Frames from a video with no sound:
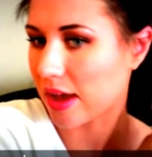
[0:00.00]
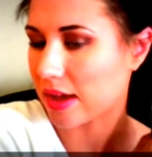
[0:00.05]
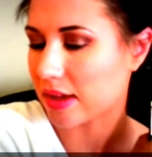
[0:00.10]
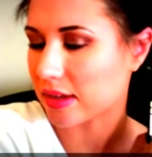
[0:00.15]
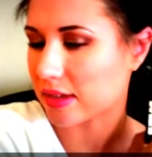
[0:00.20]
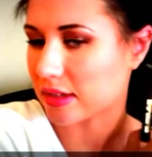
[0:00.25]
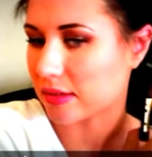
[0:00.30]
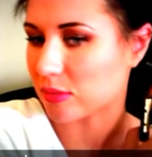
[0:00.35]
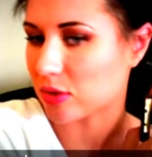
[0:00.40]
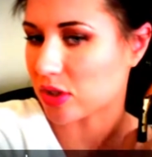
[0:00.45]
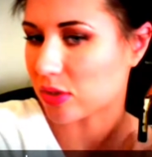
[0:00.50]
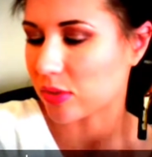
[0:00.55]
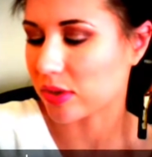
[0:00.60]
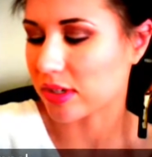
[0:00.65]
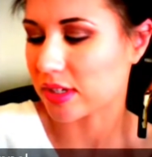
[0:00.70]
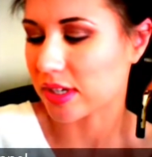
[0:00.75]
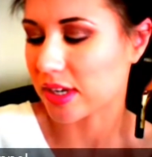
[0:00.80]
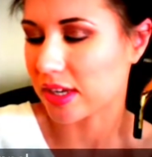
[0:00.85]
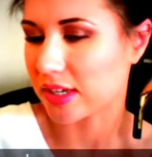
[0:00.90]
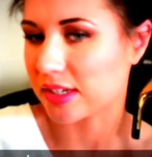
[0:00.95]
And I'm just
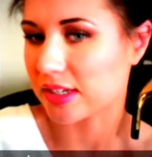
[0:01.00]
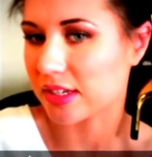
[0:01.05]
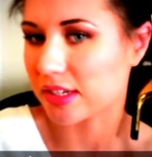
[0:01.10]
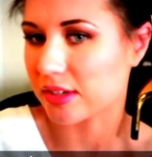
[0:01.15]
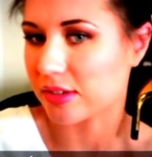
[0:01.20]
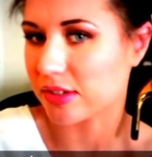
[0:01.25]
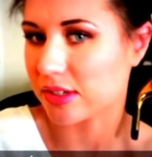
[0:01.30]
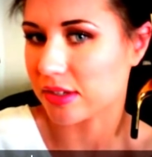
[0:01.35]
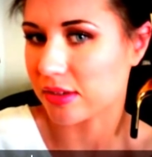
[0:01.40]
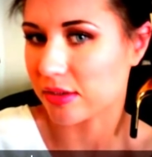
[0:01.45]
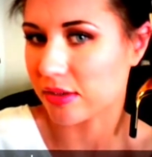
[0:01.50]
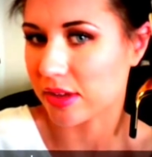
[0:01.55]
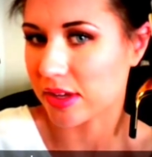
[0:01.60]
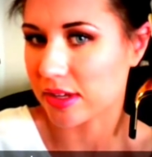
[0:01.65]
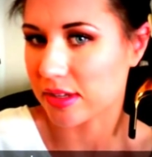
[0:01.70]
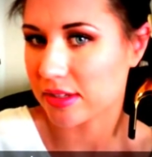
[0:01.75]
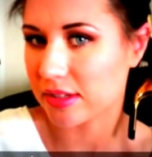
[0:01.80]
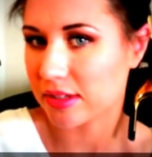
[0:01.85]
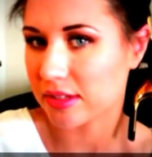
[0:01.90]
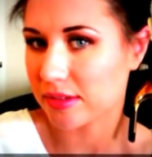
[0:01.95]
going to continue to do
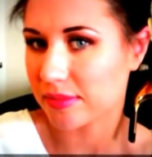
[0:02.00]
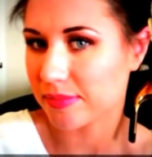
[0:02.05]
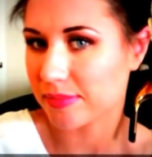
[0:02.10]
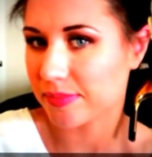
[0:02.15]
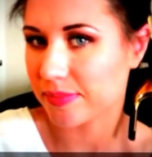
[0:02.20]
this